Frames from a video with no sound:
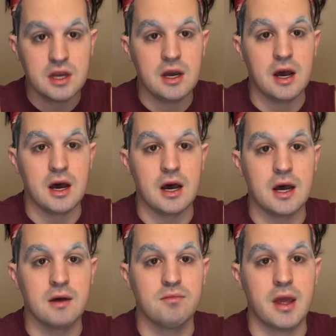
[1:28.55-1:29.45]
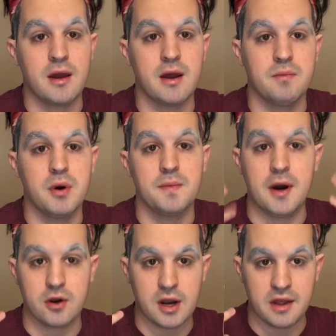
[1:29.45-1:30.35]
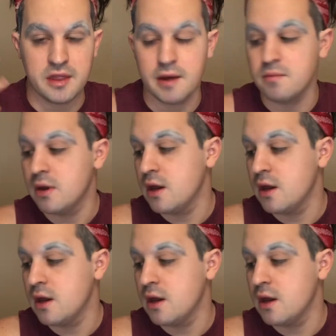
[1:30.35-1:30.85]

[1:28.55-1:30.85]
and put powder on them